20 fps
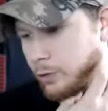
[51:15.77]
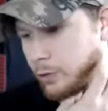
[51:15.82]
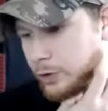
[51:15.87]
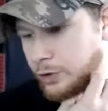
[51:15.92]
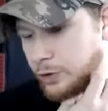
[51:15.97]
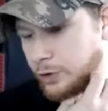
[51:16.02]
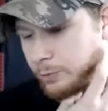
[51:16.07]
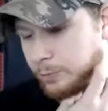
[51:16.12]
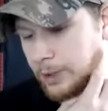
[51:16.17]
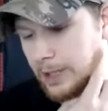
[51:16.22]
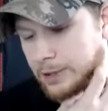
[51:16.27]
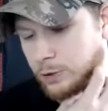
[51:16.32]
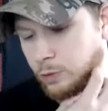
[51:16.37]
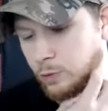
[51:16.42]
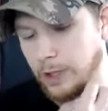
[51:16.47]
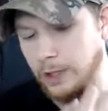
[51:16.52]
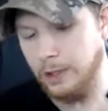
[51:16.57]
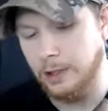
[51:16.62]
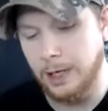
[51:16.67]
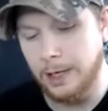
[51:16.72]
or took place
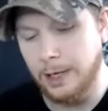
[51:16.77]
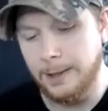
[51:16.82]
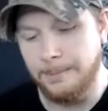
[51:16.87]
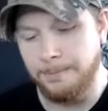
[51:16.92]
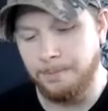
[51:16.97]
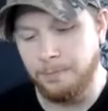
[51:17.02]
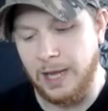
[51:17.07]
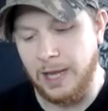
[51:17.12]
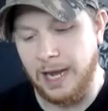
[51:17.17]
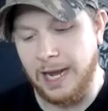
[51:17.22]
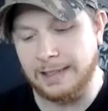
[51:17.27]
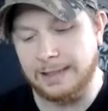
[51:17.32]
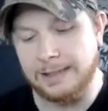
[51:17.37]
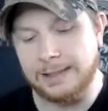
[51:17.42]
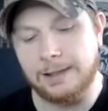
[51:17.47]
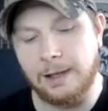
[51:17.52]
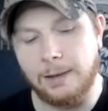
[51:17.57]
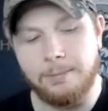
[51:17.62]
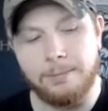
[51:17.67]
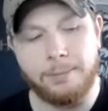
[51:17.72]
where at
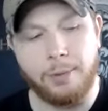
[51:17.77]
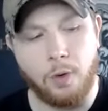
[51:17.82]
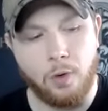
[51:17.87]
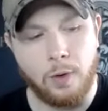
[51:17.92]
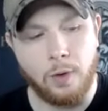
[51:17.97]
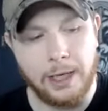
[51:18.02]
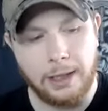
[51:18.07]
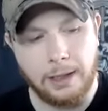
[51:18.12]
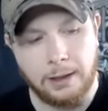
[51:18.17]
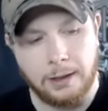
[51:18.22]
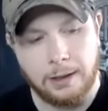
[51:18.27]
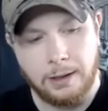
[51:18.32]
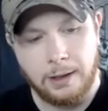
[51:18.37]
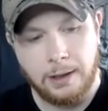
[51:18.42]
some point